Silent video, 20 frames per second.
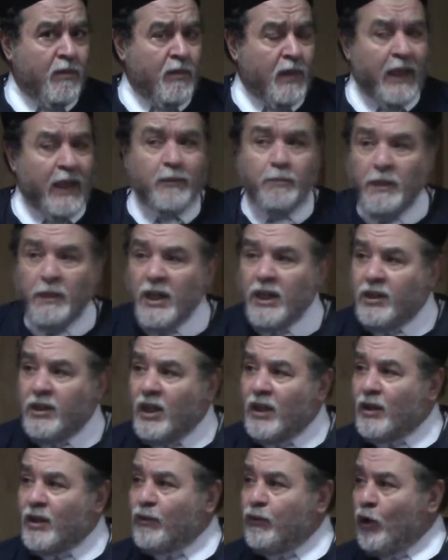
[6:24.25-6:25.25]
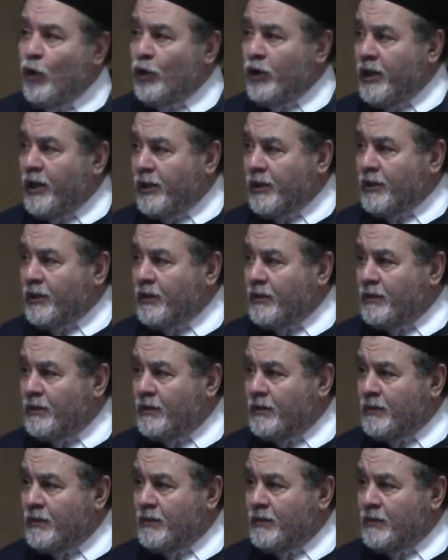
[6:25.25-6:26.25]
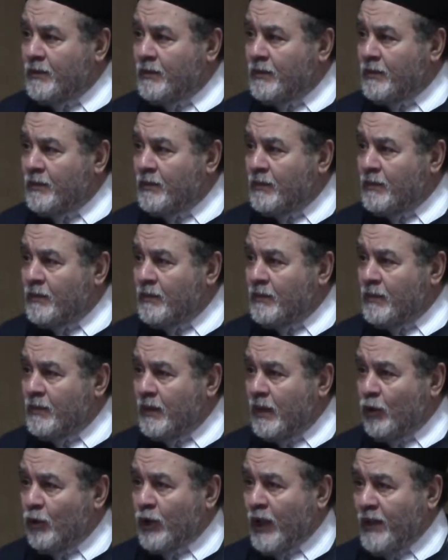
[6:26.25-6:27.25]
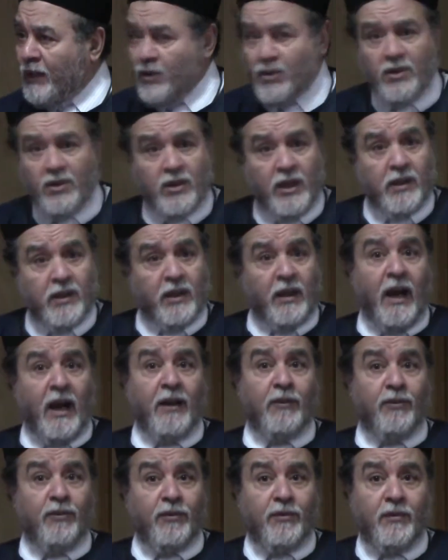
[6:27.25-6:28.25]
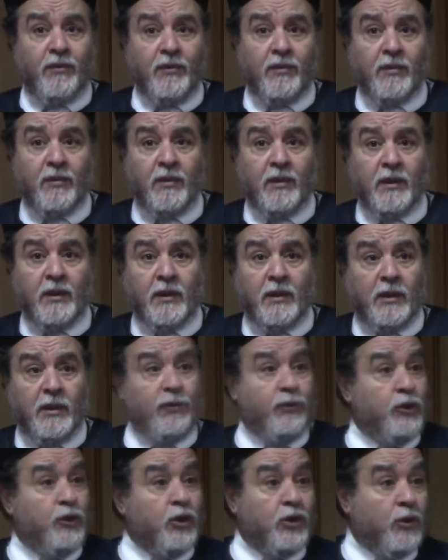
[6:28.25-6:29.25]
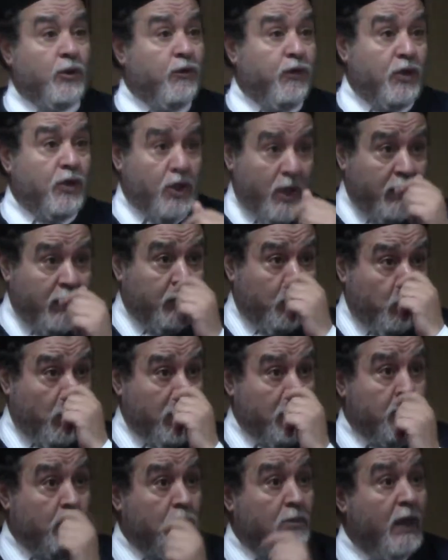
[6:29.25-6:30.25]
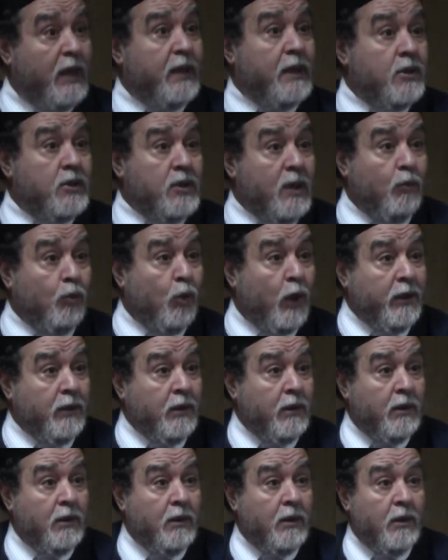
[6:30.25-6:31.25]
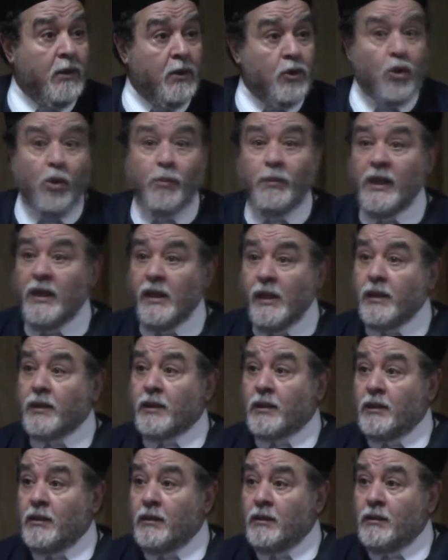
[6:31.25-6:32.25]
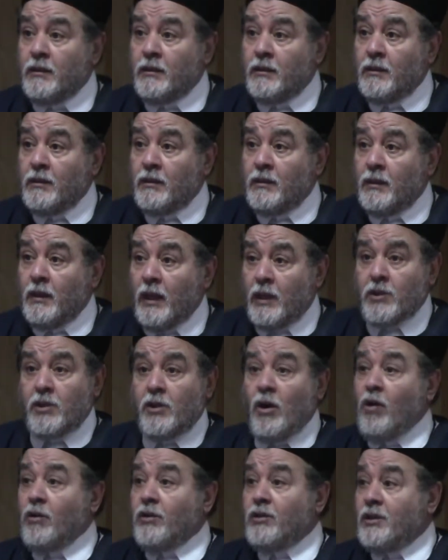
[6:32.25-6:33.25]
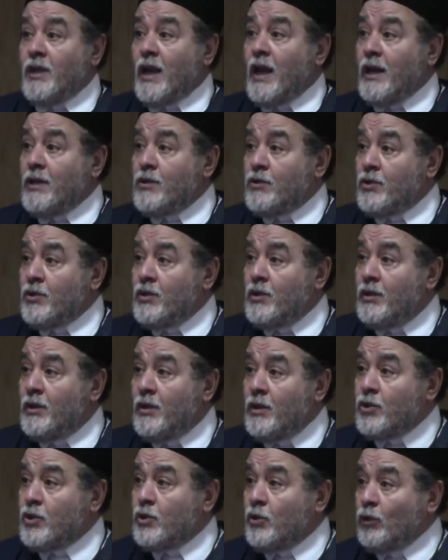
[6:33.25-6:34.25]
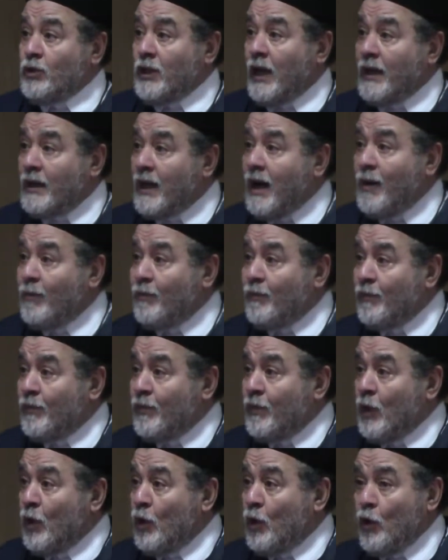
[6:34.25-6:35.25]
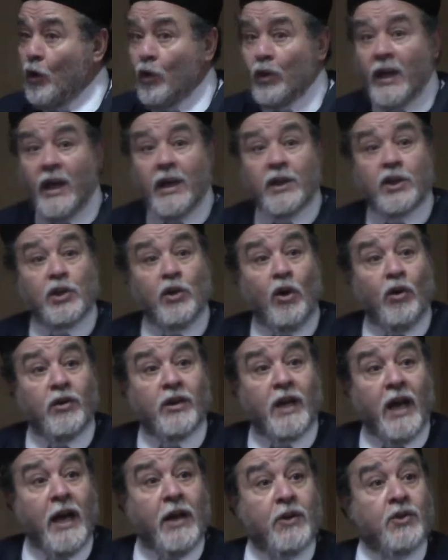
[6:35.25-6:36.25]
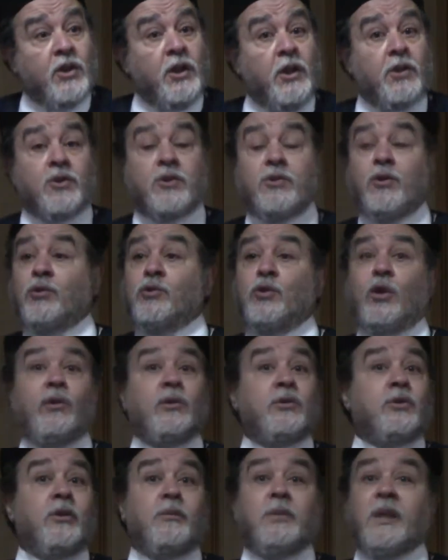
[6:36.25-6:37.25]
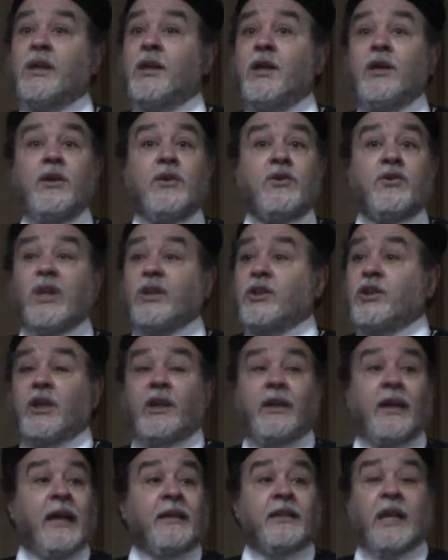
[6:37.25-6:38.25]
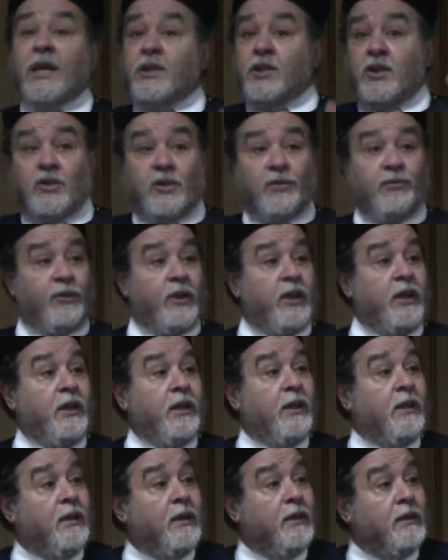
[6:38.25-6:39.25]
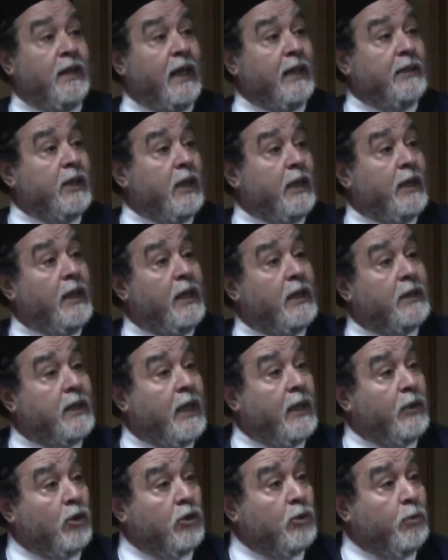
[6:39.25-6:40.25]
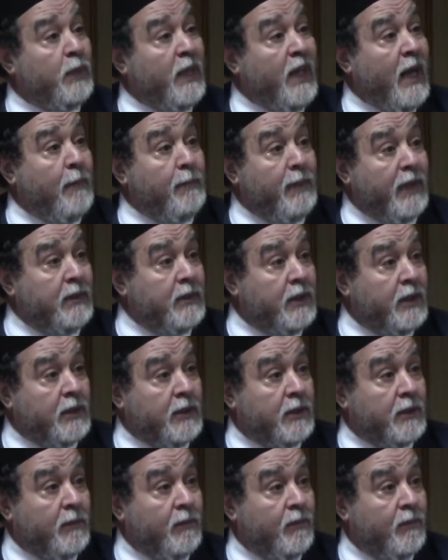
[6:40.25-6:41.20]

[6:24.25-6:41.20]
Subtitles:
And be there for her. Okay, this is her life. If your son wants to marry someone, so be it. As long as it's not haram, or as long as it's not going to be such a catastrophe that it cannot be amended.